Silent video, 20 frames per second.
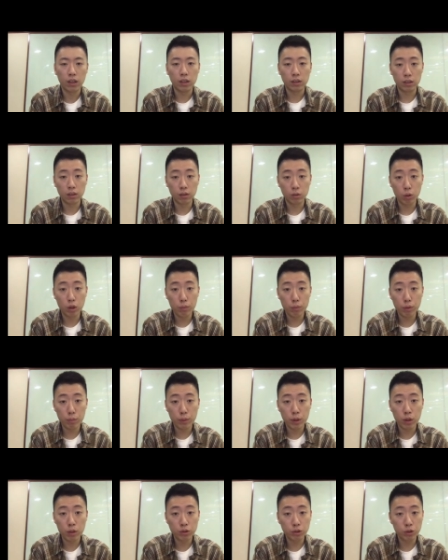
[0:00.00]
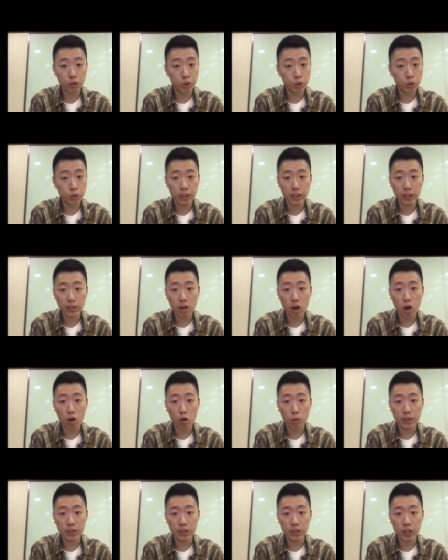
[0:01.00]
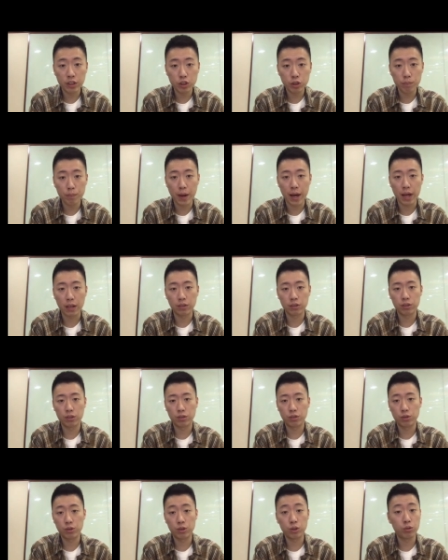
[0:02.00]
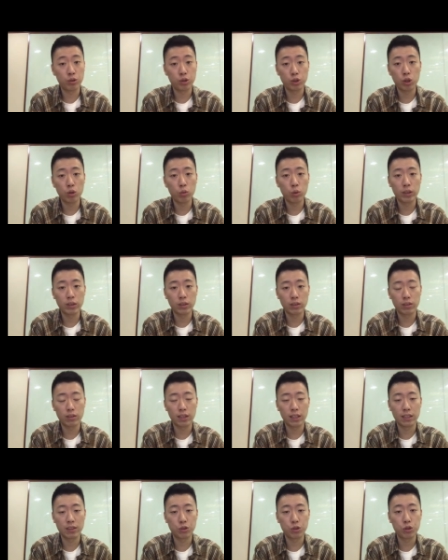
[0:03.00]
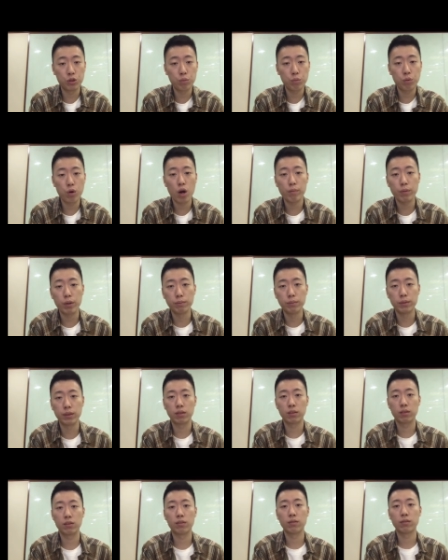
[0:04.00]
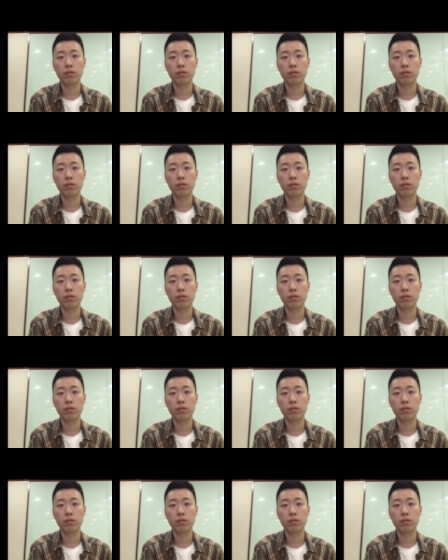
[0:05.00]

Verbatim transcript: So we propose two data augmentation methods to deal with these two problems.